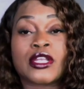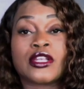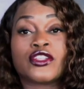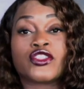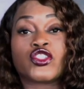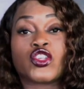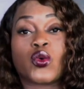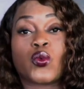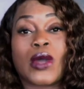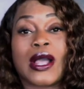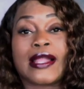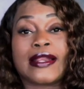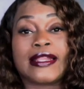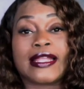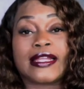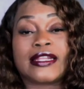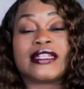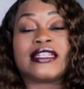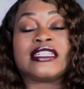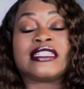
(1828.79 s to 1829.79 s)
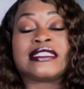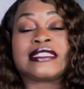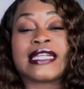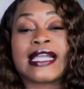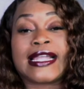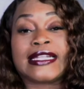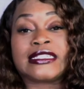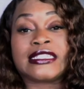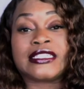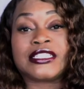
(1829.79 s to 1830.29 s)
So while Netta is
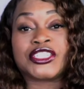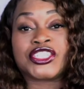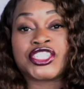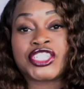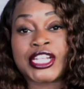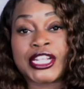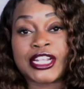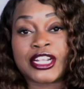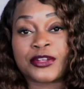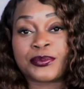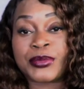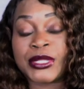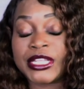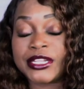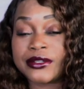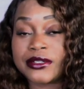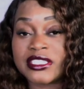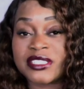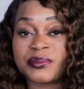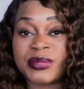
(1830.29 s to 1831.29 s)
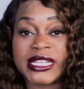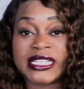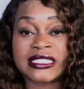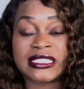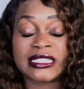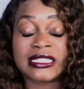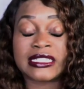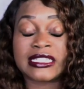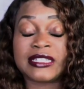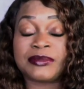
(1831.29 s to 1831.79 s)
tied to the chair, Peter is
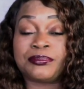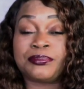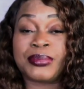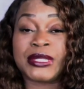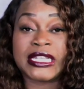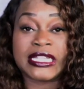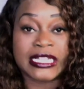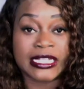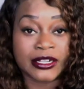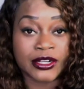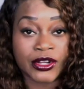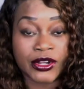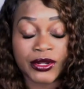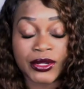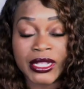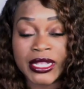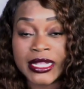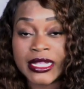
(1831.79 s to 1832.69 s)
basically beating her.